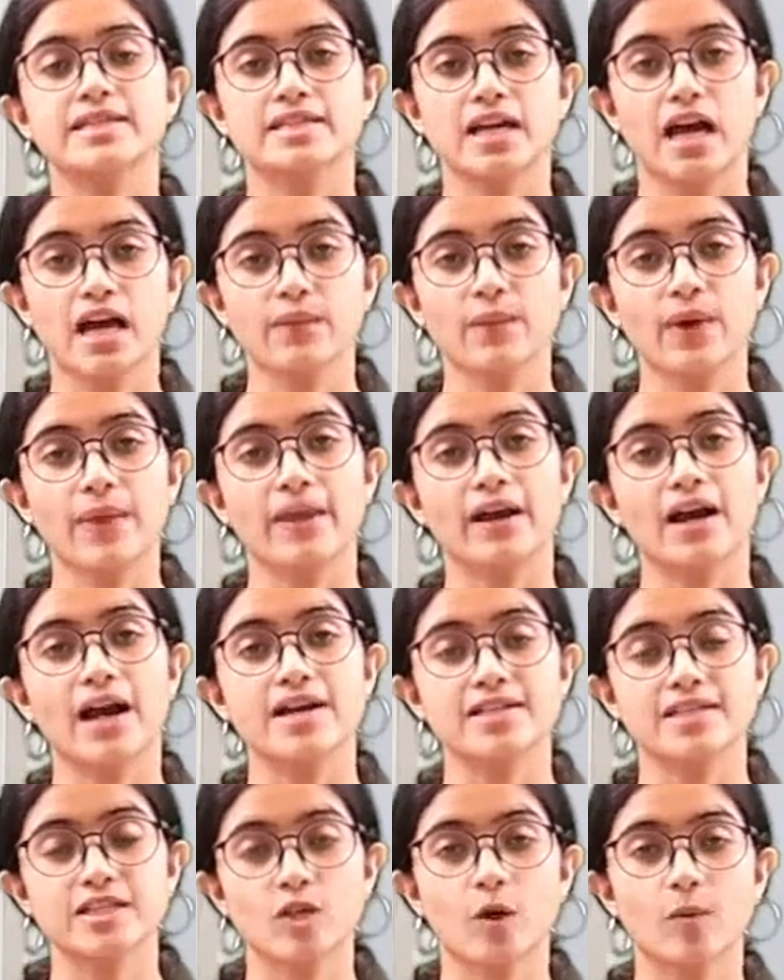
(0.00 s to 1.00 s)
done when the
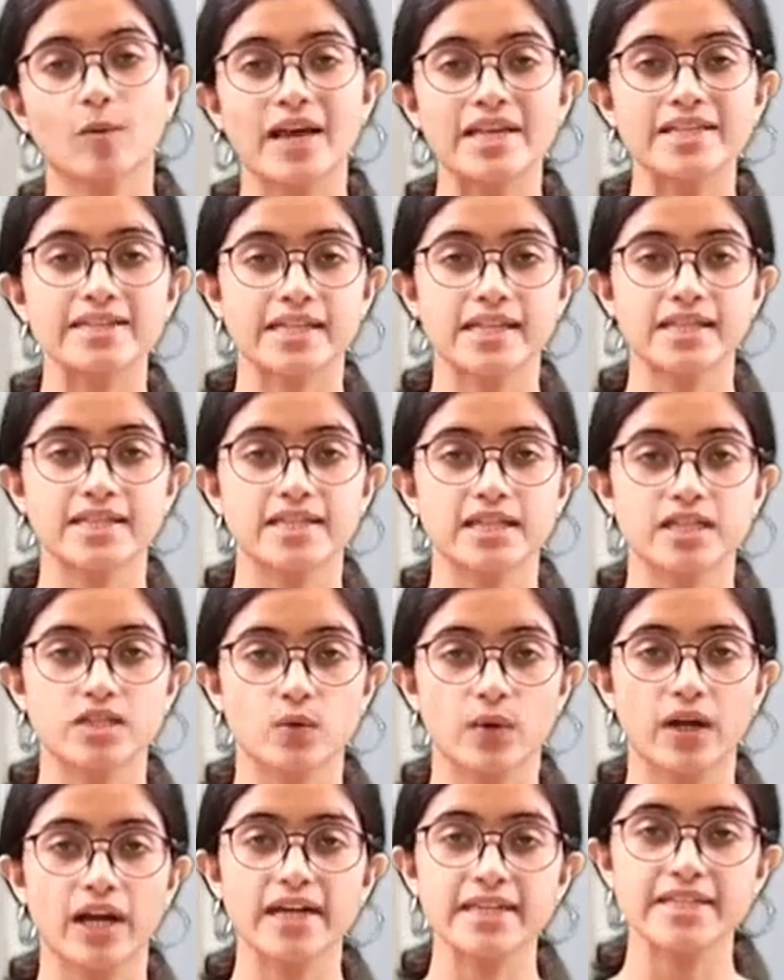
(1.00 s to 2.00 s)
carcinoma is in
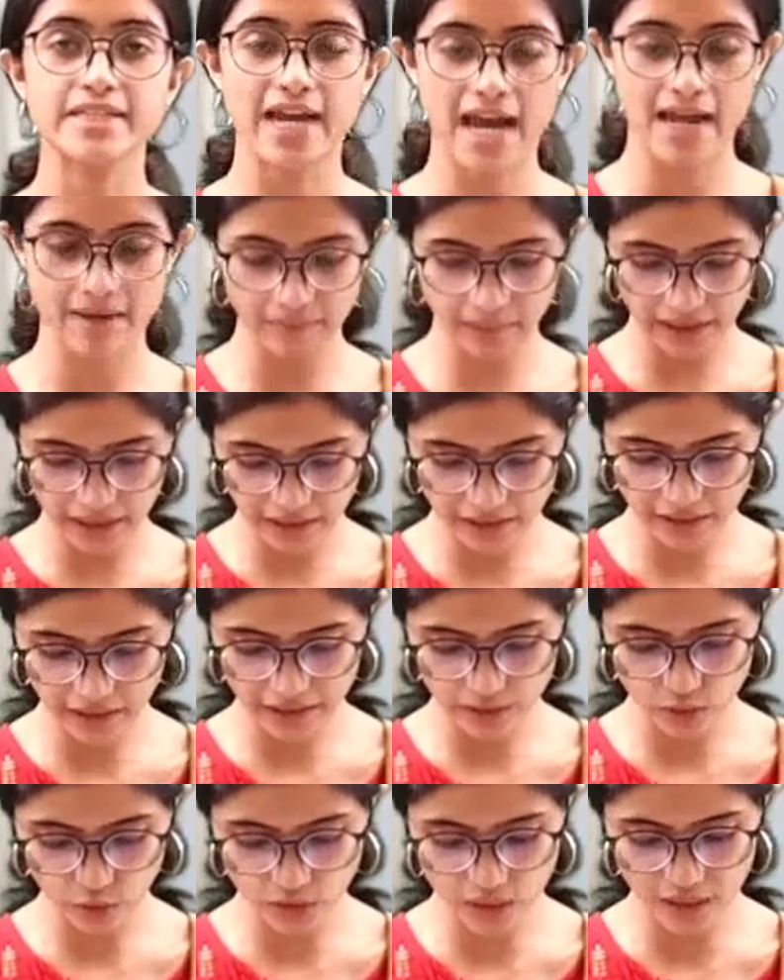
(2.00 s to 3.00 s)
situ. It can be either
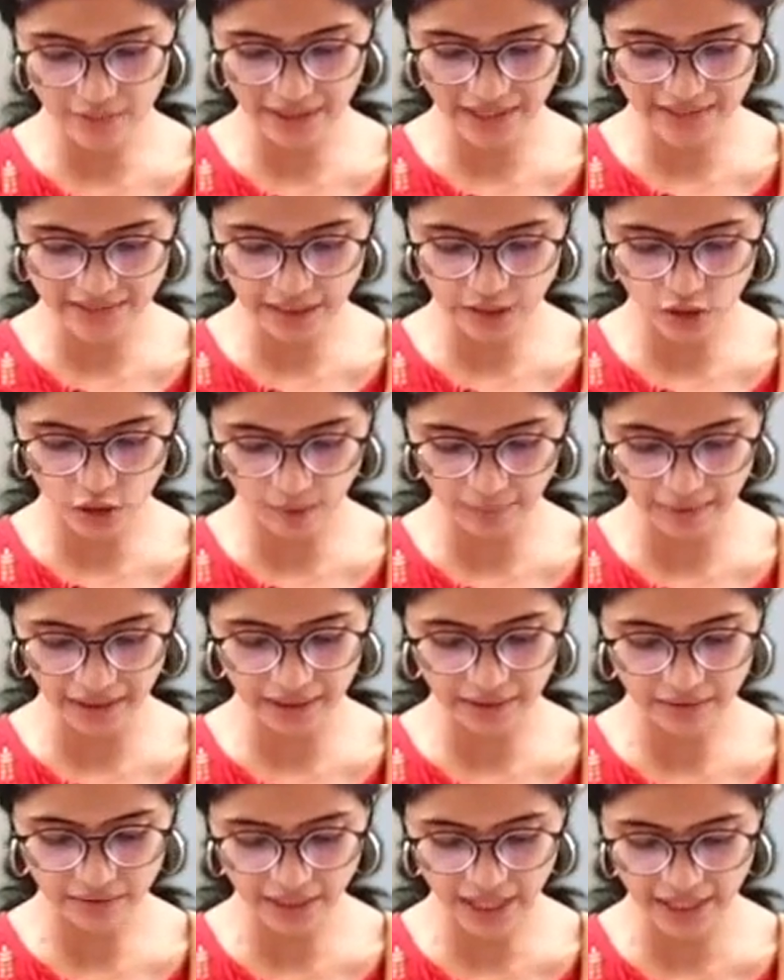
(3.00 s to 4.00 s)
total
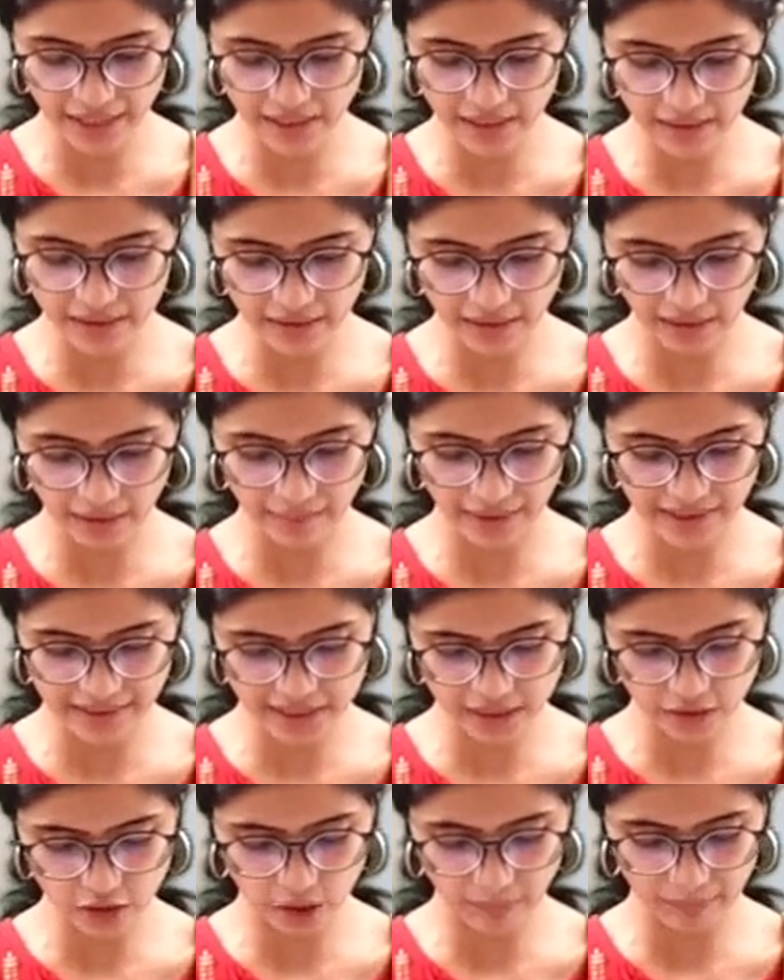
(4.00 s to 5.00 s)
mastectomy, radical
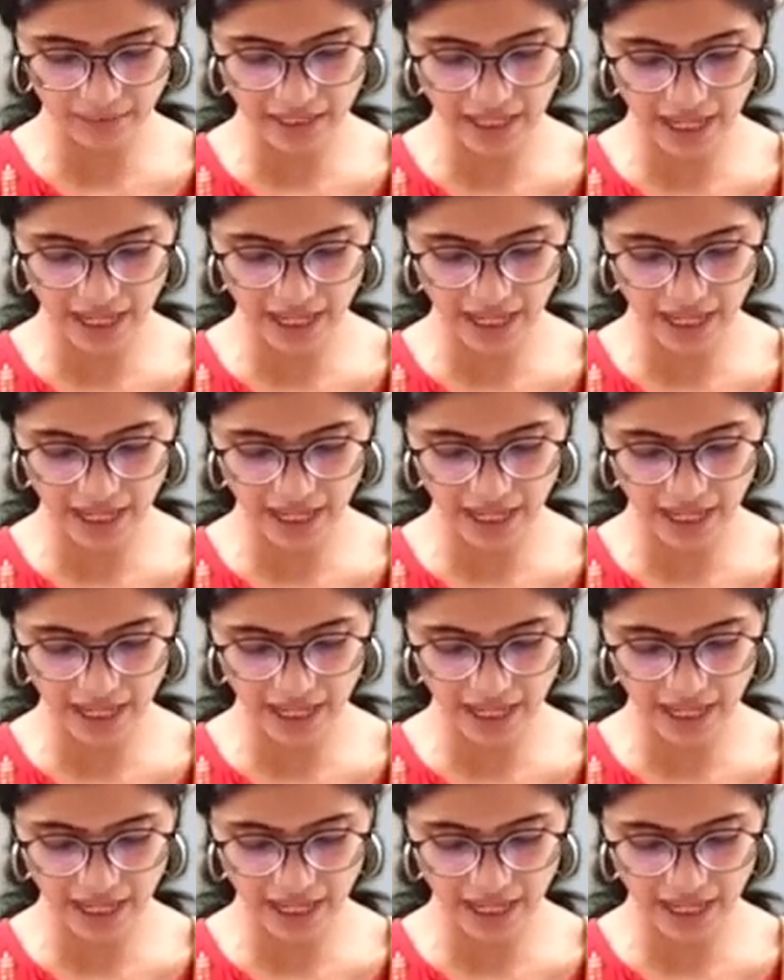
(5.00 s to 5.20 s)
mastectomy